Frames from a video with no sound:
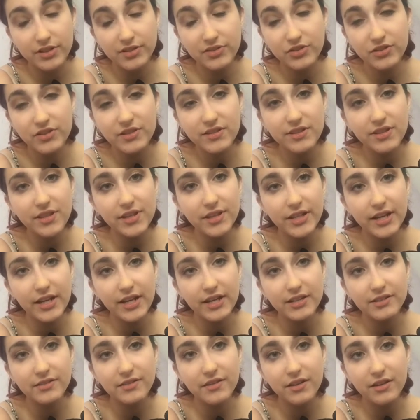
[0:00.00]
and just
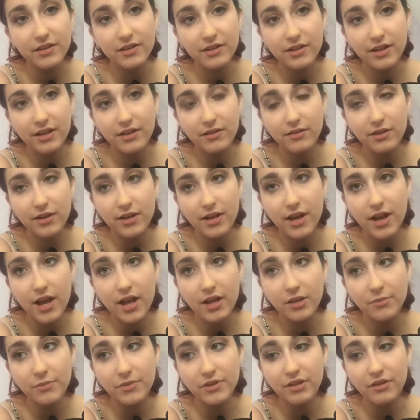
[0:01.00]
the
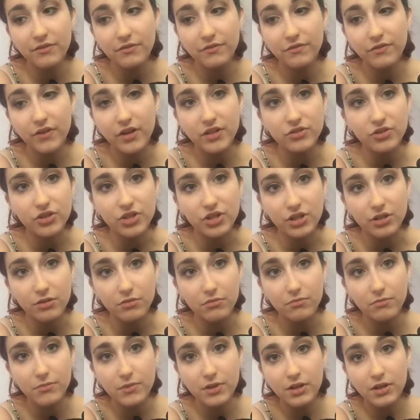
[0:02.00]
element of friendship